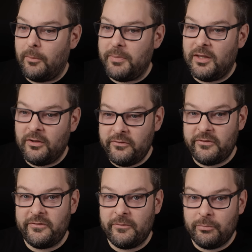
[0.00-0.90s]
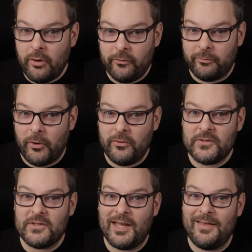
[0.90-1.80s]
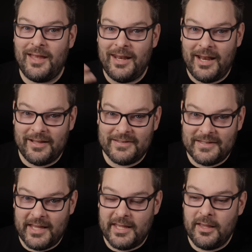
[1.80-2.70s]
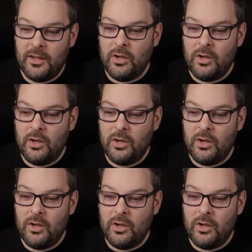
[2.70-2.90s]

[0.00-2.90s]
Now, because this is Proxmox and, and LXC,